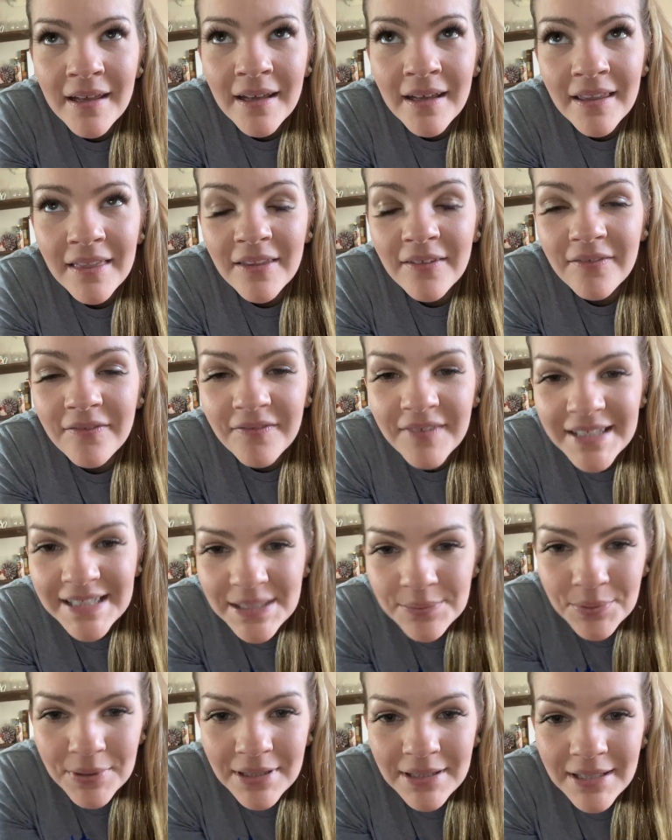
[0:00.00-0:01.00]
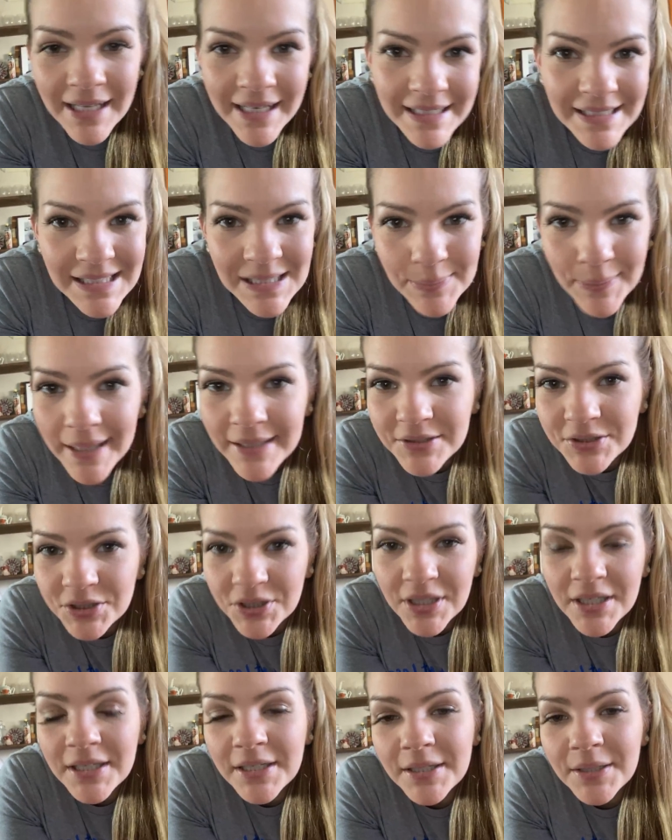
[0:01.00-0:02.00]
the visible light
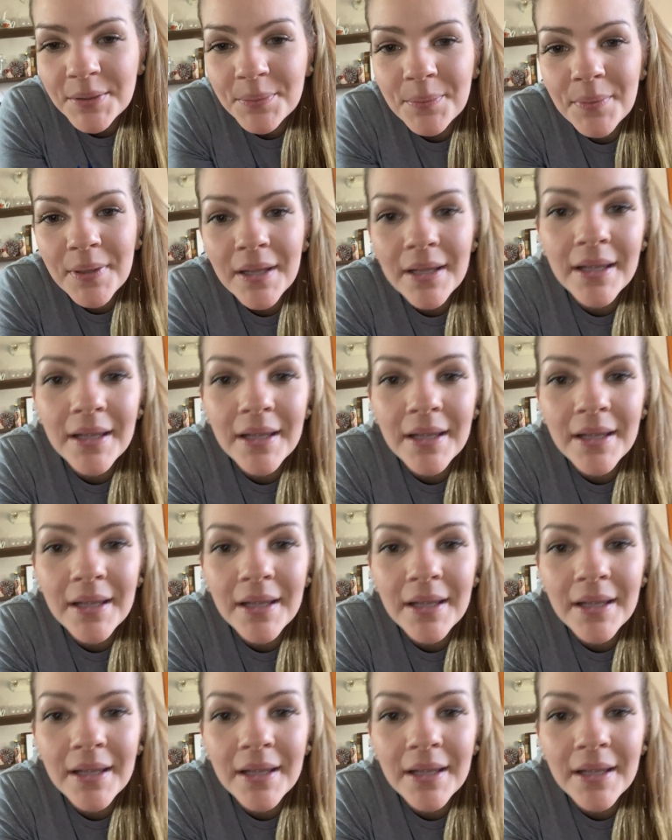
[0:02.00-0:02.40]
spectrum